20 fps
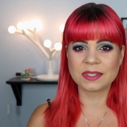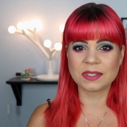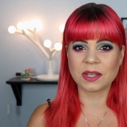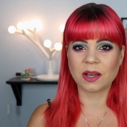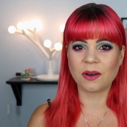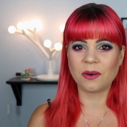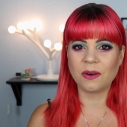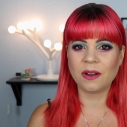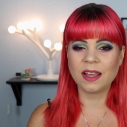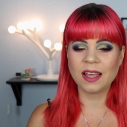
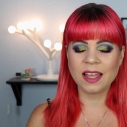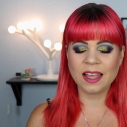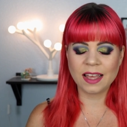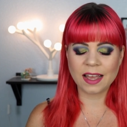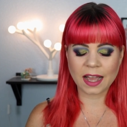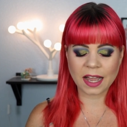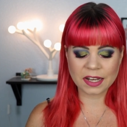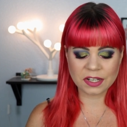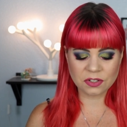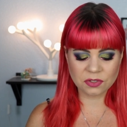So
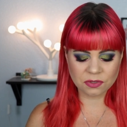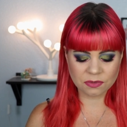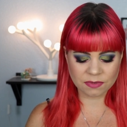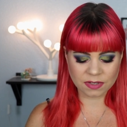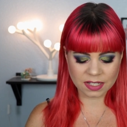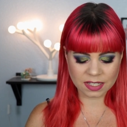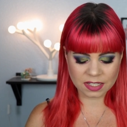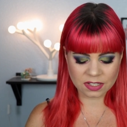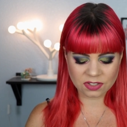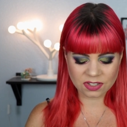I do
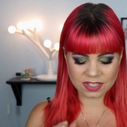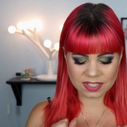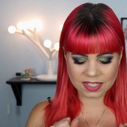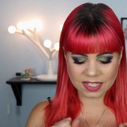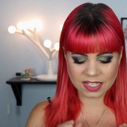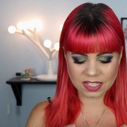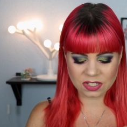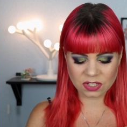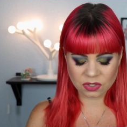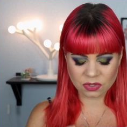really just
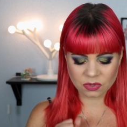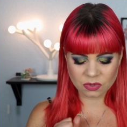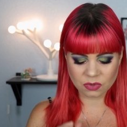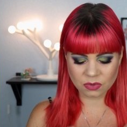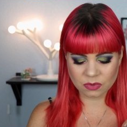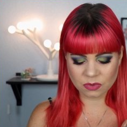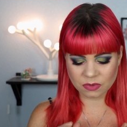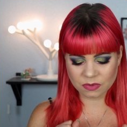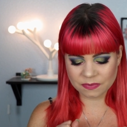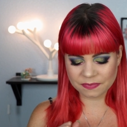need
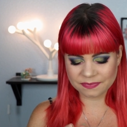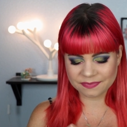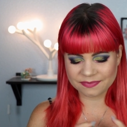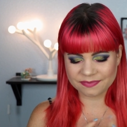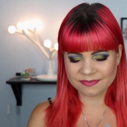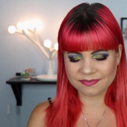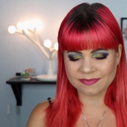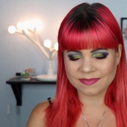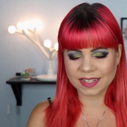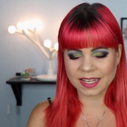to,
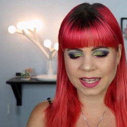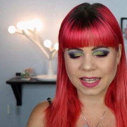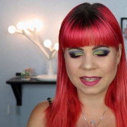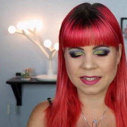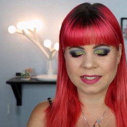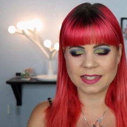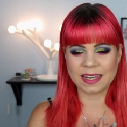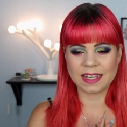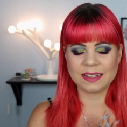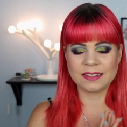like I
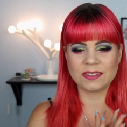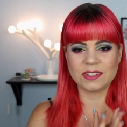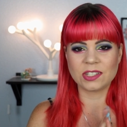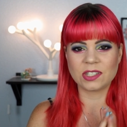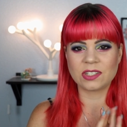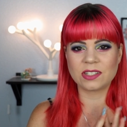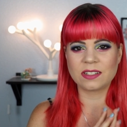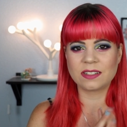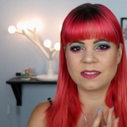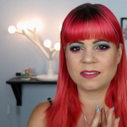said,
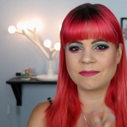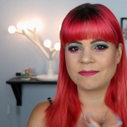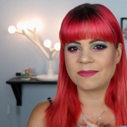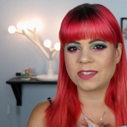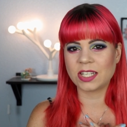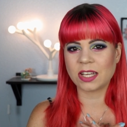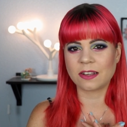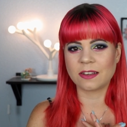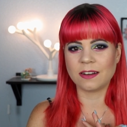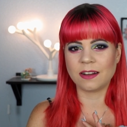just
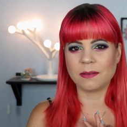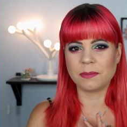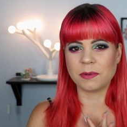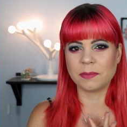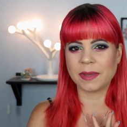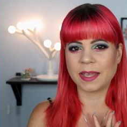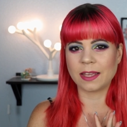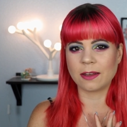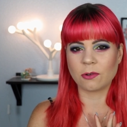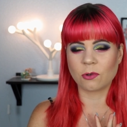suck it up
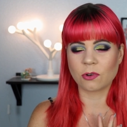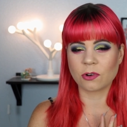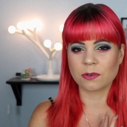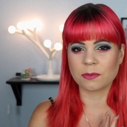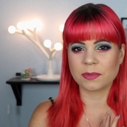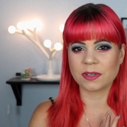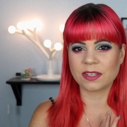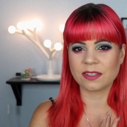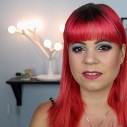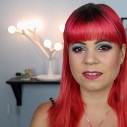and make an
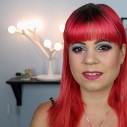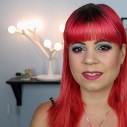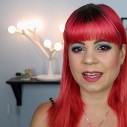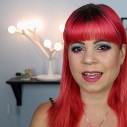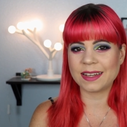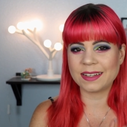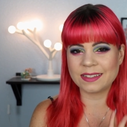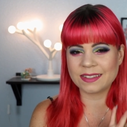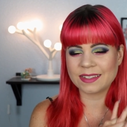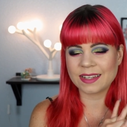order because
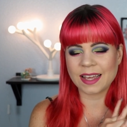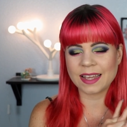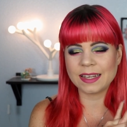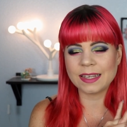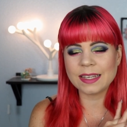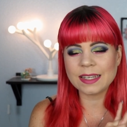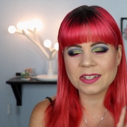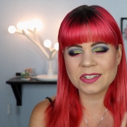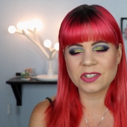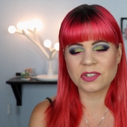I just I
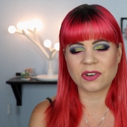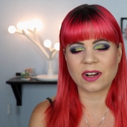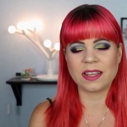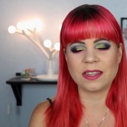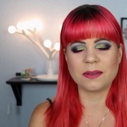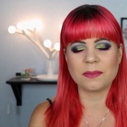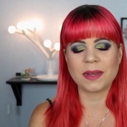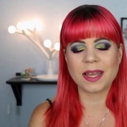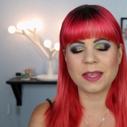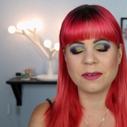need to
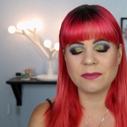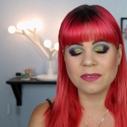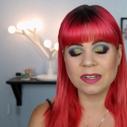try them. I